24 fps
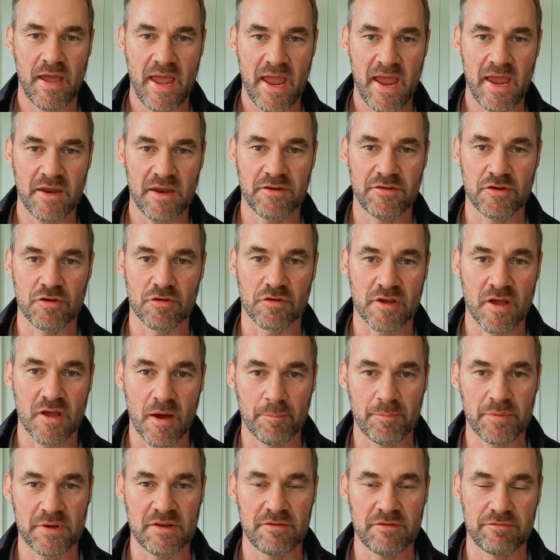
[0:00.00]
and your
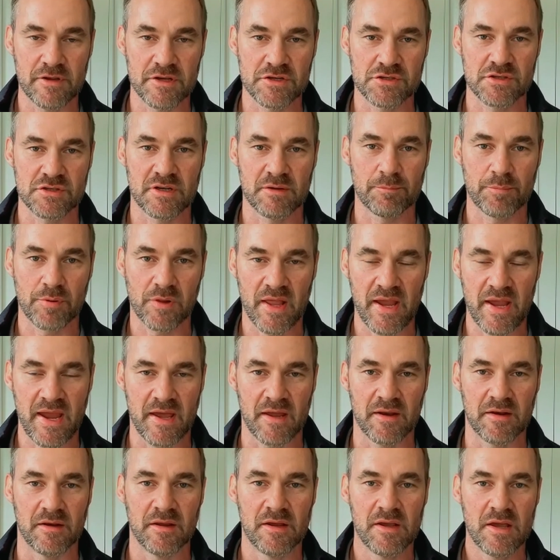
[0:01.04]
company vision and
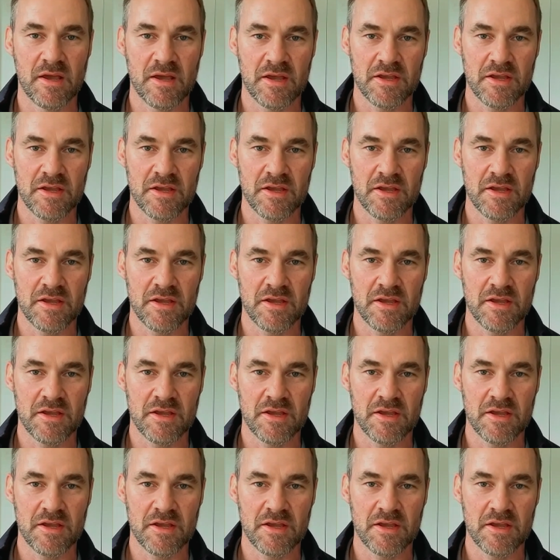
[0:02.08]
plan.